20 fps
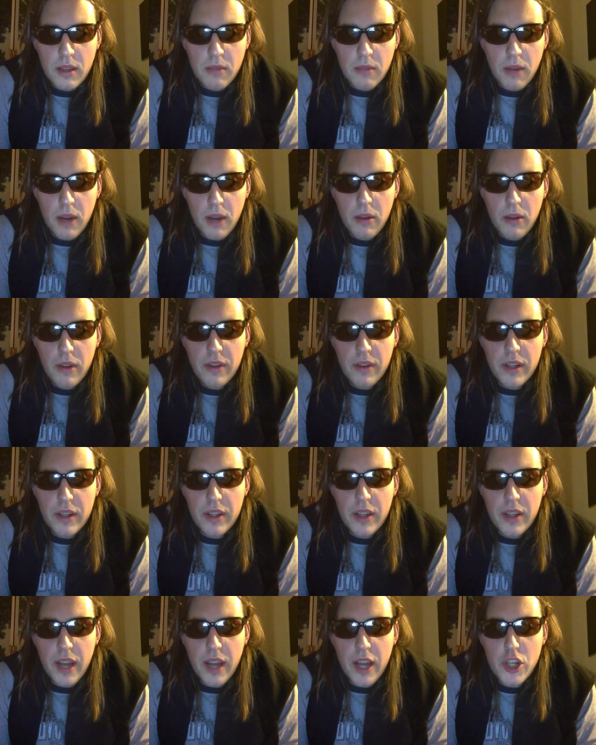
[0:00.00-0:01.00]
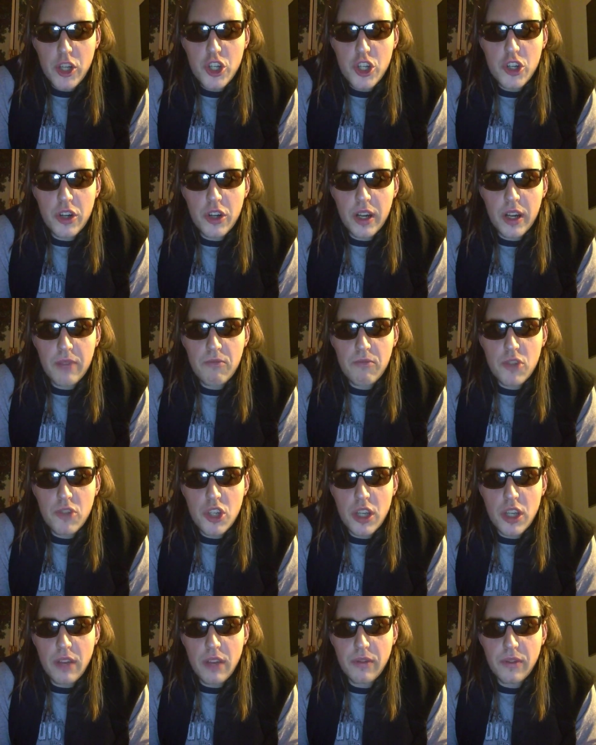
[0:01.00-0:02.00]
However, the Ashura
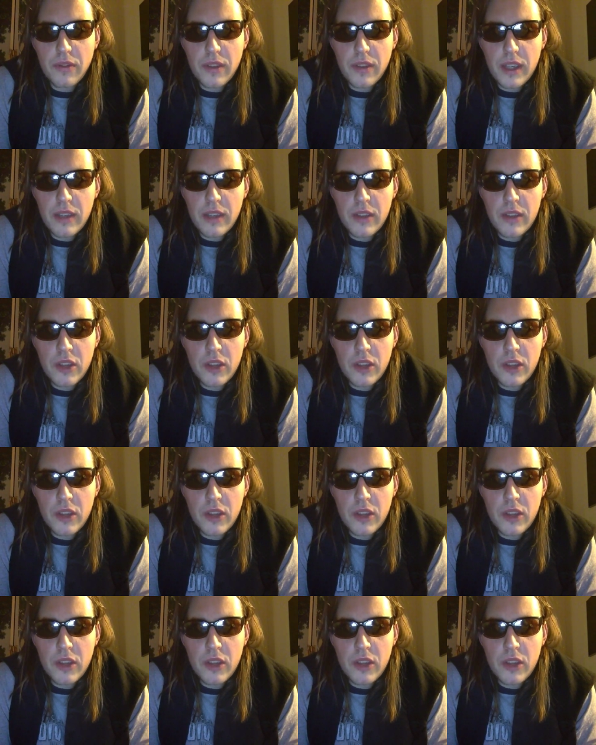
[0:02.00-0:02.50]
chef, even